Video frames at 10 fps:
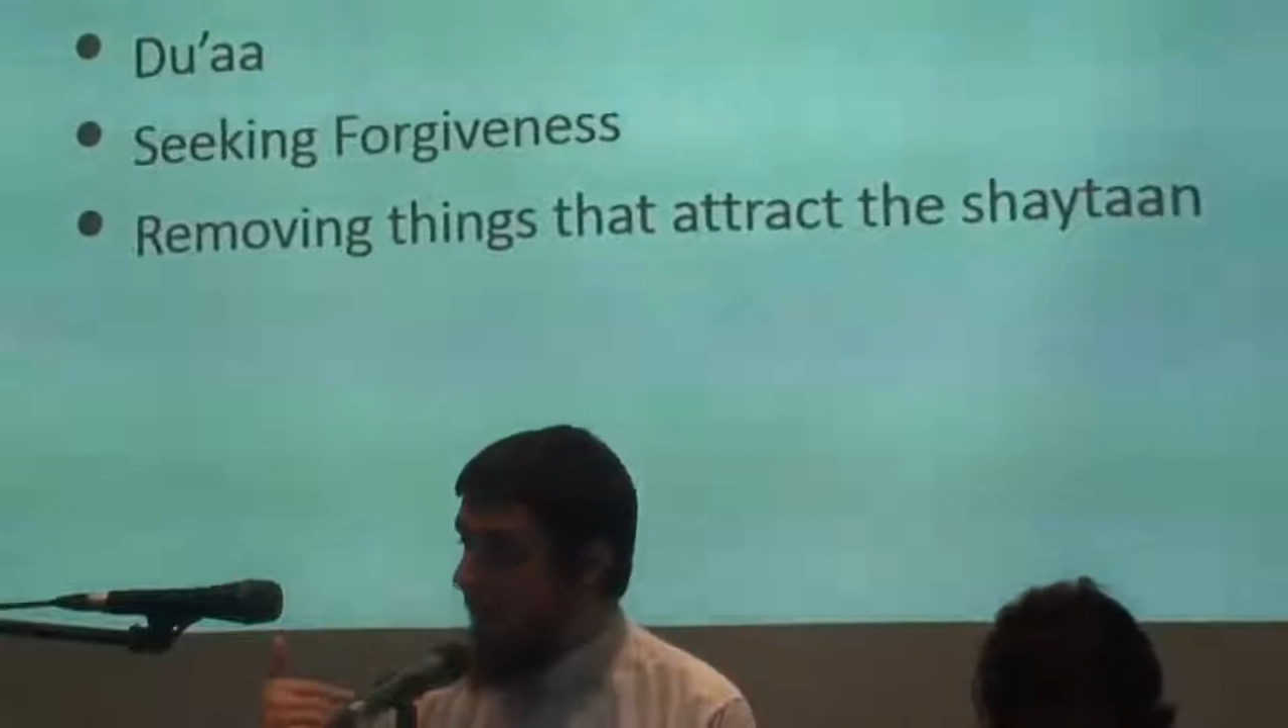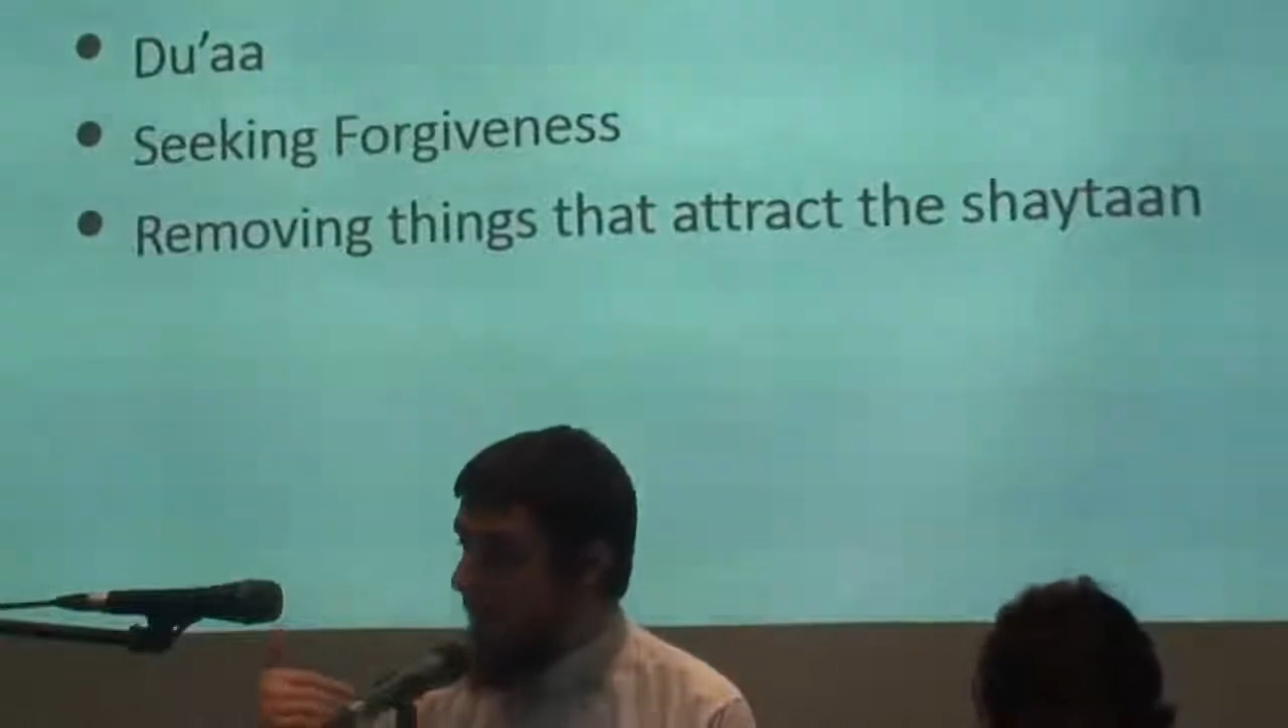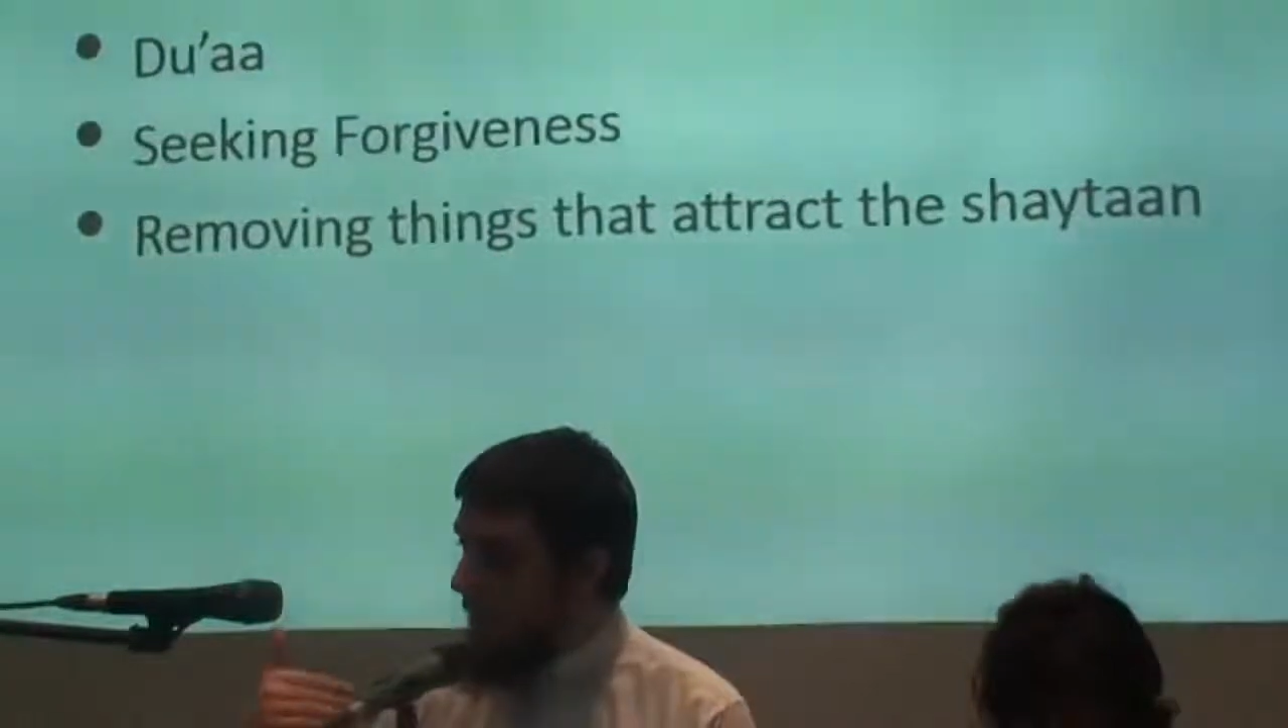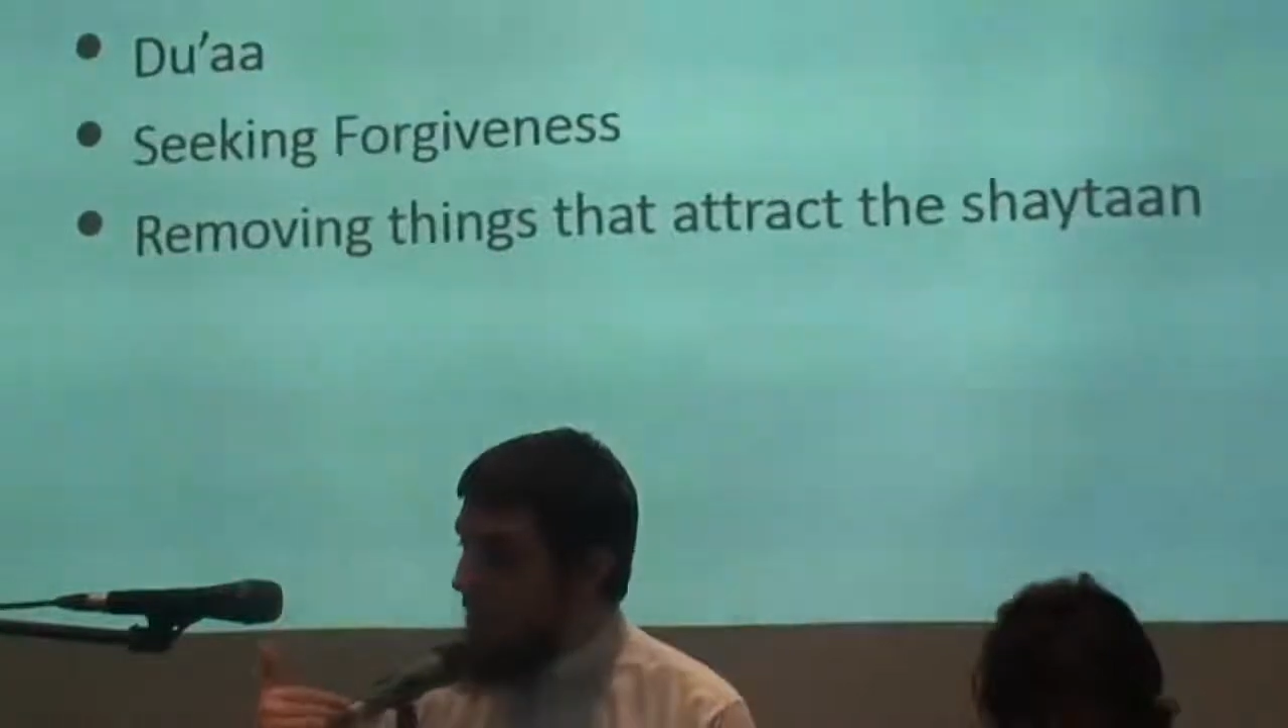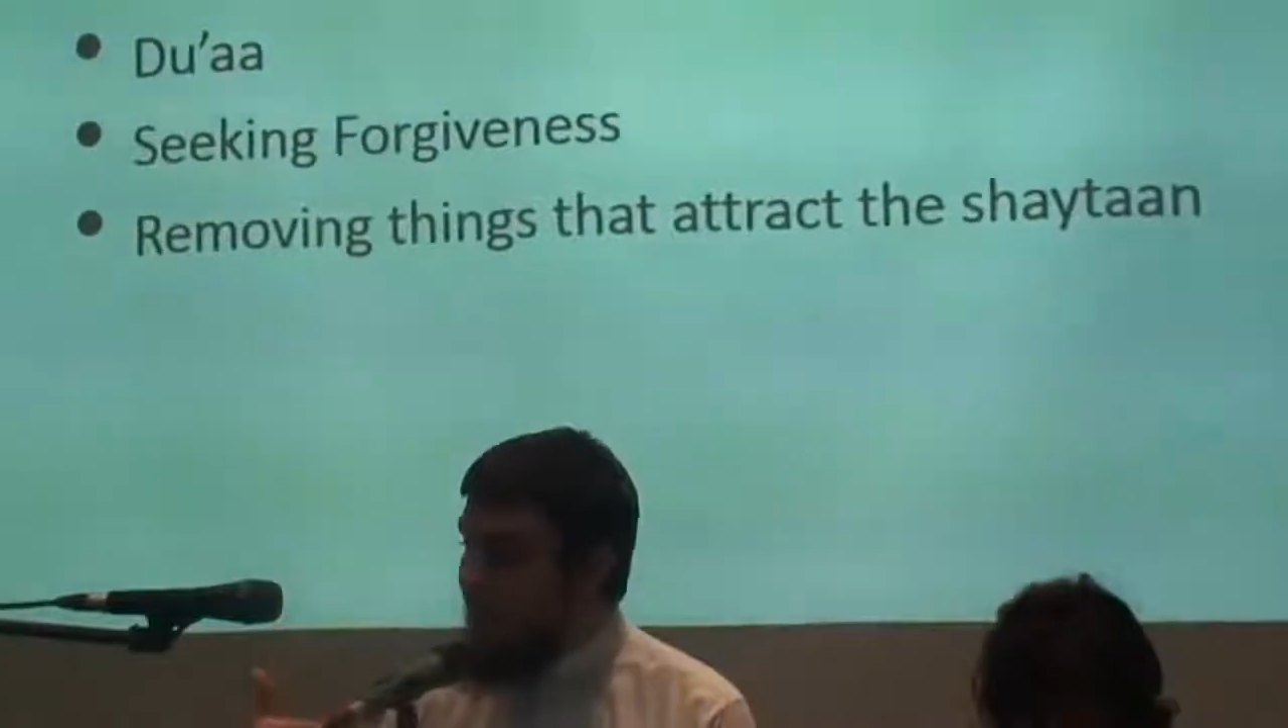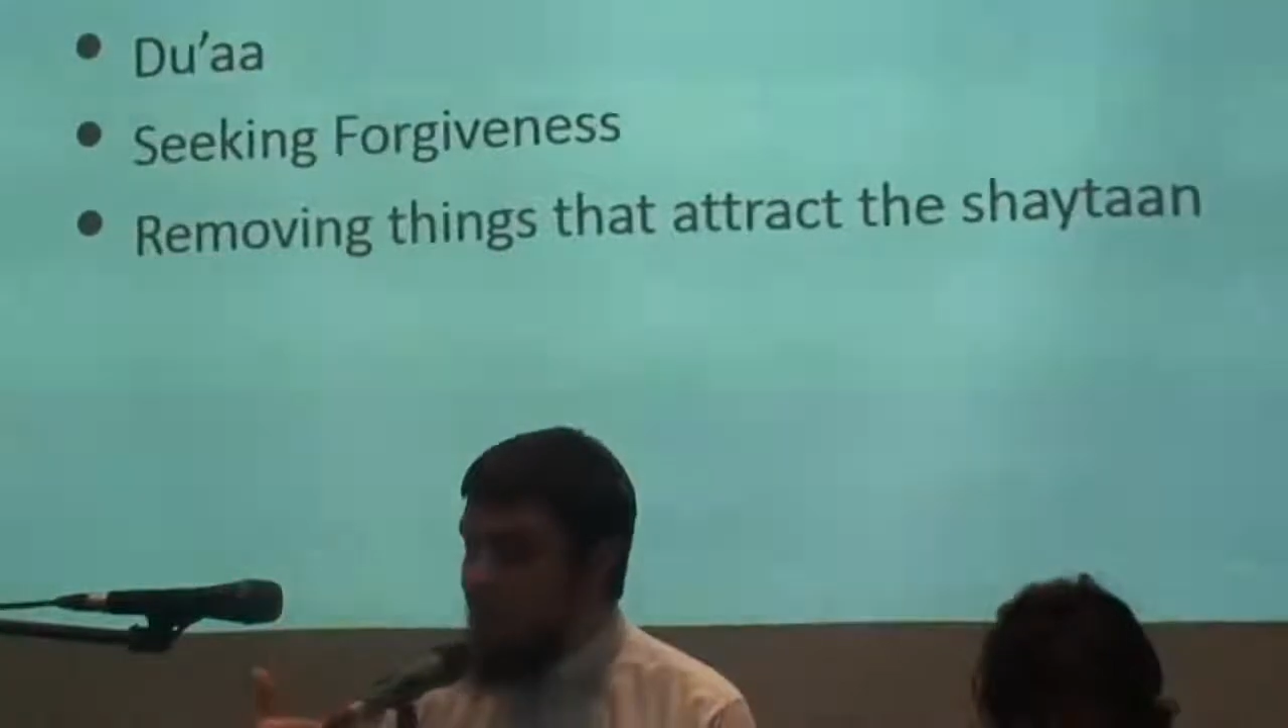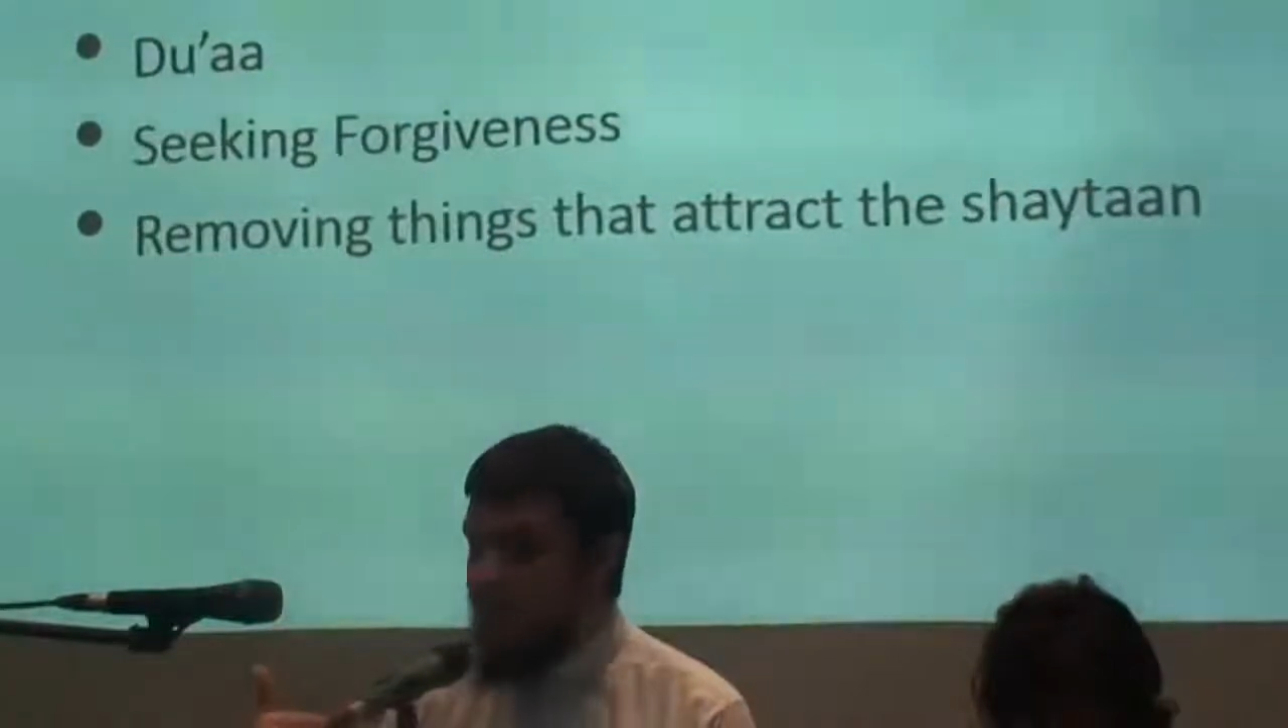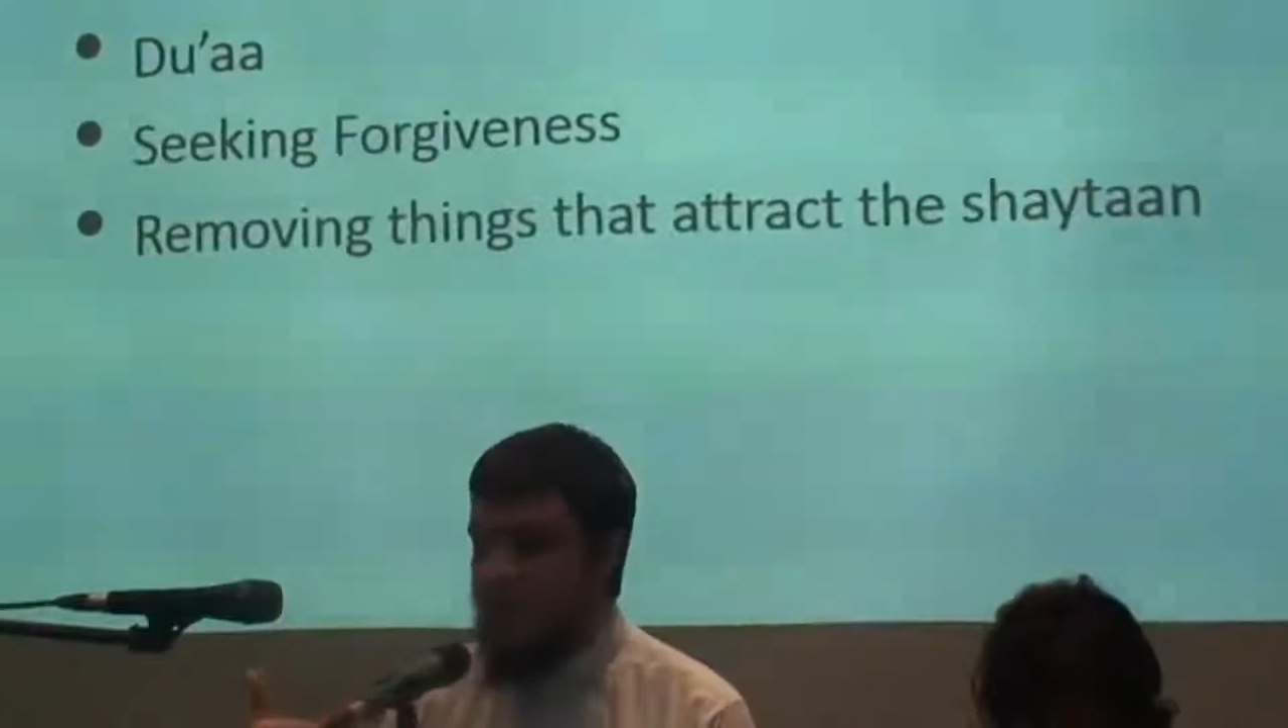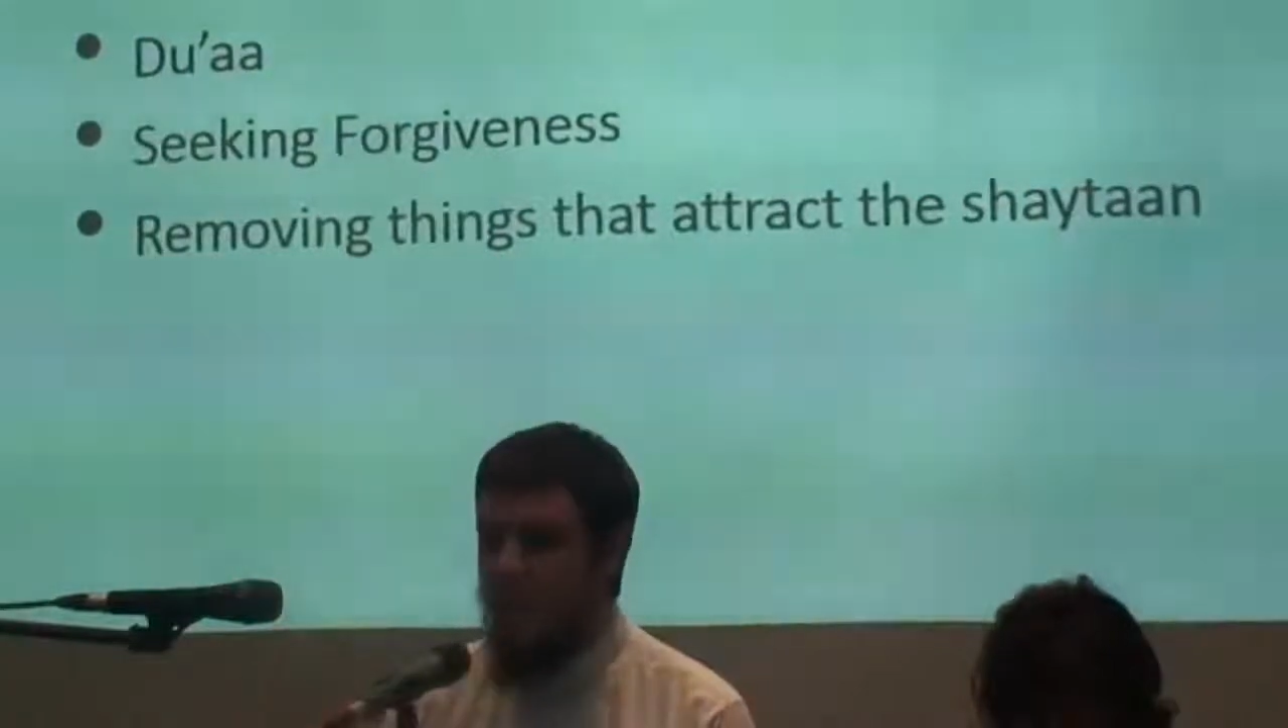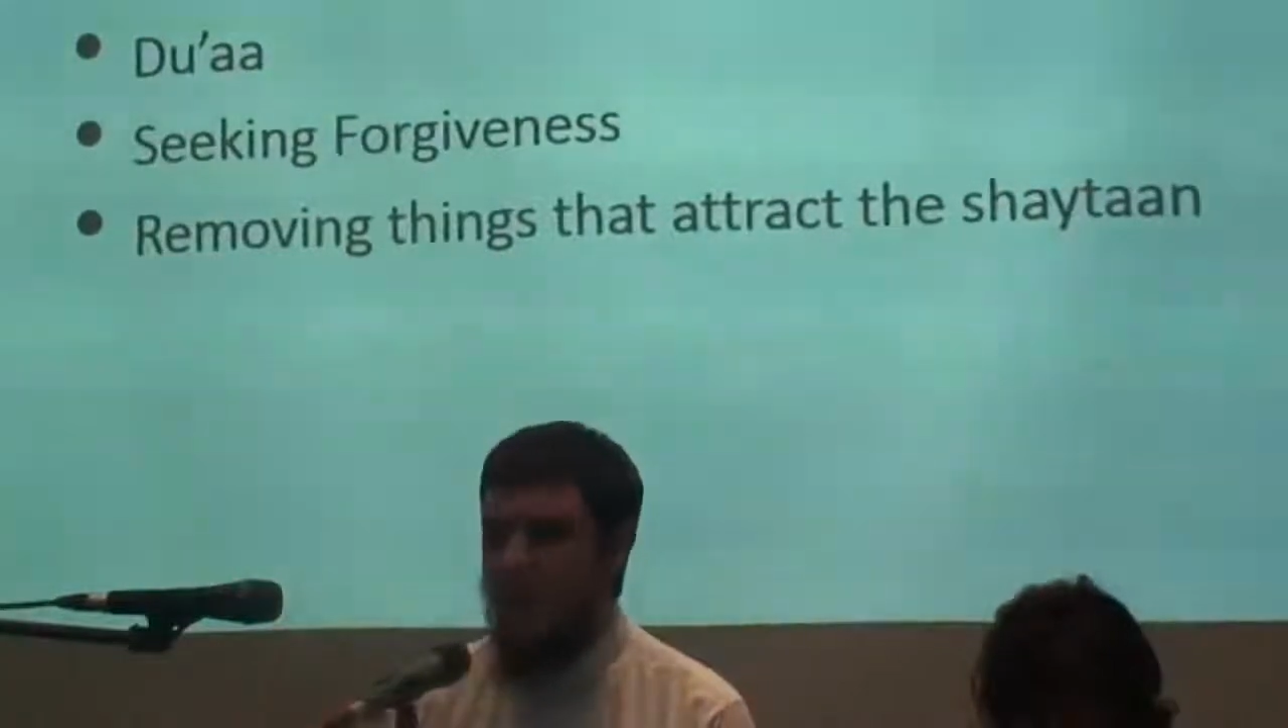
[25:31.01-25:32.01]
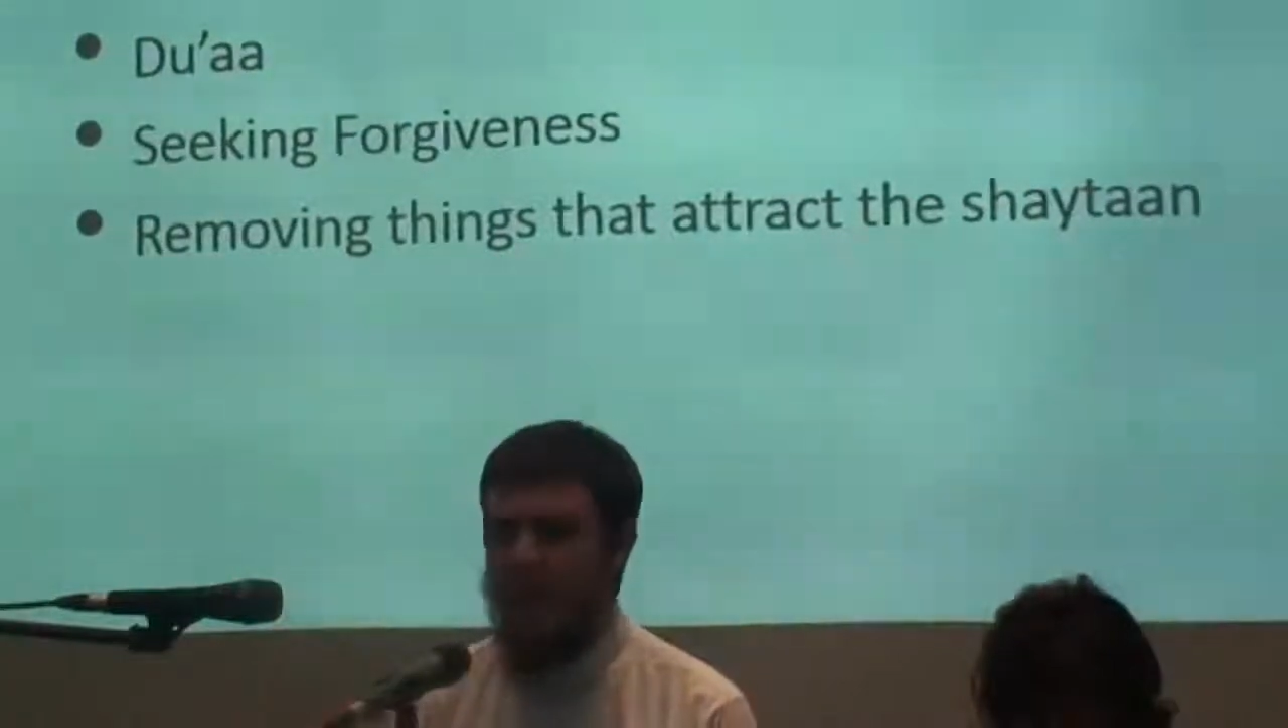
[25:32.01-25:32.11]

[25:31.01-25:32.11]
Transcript: leaves them